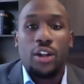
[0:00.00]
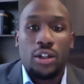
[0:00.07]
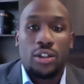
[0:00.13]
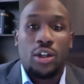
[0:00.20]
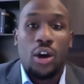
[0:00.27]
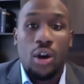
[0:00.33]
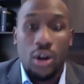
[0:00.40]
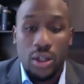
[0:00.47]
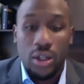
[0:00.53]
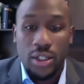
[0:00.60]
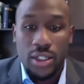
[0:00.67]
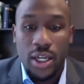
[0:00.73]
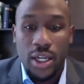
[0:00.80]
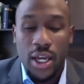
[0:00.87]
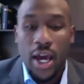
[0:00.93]
Talks.
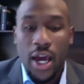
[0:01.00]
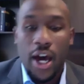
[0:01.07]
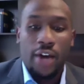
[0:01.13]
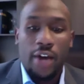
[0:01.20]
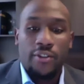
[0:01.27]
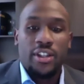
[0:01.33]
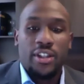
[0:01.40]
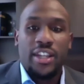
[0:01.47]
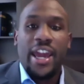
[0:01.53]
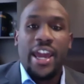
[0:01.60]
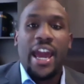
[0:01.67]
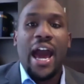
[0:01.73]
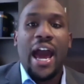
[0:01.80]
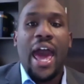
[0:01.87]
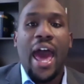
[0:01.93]
Today
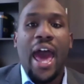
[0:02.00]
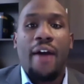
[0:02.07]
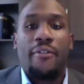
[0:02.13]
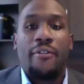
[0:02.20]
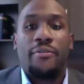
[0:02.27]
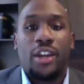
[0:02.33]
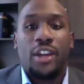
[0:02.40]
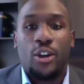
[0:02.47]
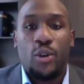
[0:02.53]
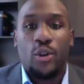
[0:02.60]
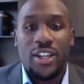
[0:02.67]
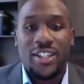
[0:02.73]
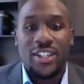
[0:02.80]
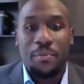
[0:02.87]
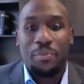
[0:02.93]
I have
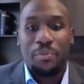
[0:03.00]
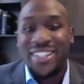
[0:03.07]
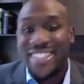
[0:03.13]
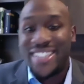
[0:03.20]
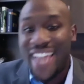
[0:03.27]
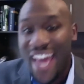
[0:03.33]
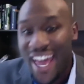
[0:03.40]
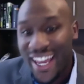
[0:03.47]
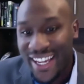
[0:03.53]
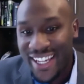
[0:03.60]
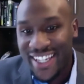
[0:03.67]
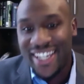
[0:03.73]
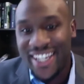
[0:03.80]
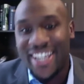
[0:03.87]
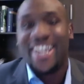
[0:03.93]
Chris Petek.
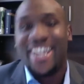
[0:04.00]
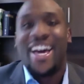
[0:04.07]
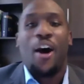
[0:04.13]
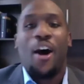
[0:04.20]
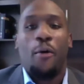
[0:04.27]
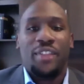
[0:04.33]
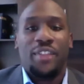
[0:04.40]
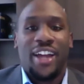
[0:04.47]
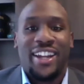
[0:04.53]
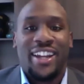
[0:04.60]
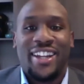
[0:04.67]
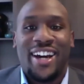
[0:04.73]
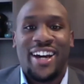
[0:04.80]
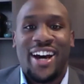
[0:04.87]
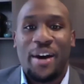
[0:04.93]
Hopefully I
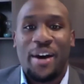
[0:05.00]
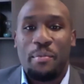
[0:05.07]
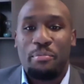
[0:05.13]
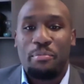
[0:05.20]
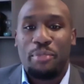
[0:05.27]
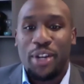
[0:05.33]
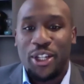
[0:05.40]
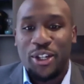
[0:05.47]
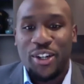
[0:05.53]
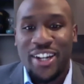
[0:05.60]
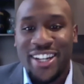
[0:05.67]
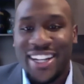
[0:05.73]
didn't butcher it.